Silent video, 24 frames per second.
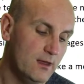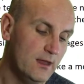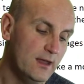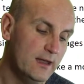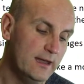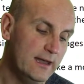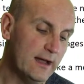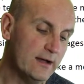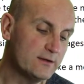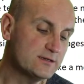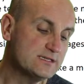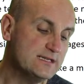
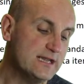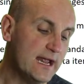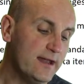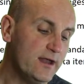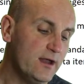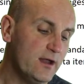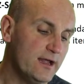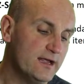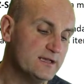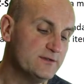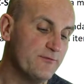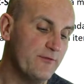Now,
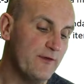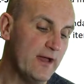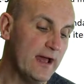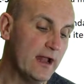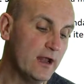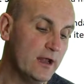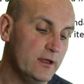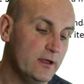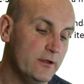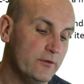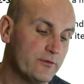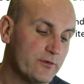standardized
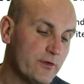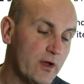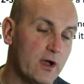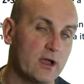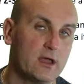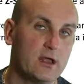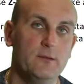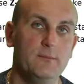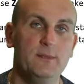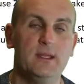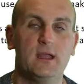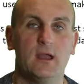values are
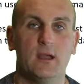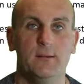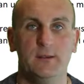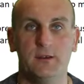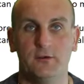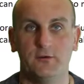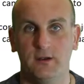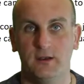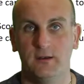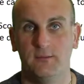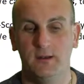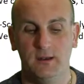going to become
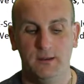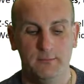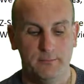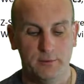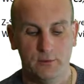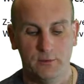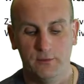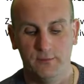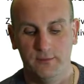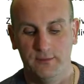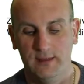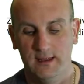incredibly
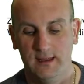important.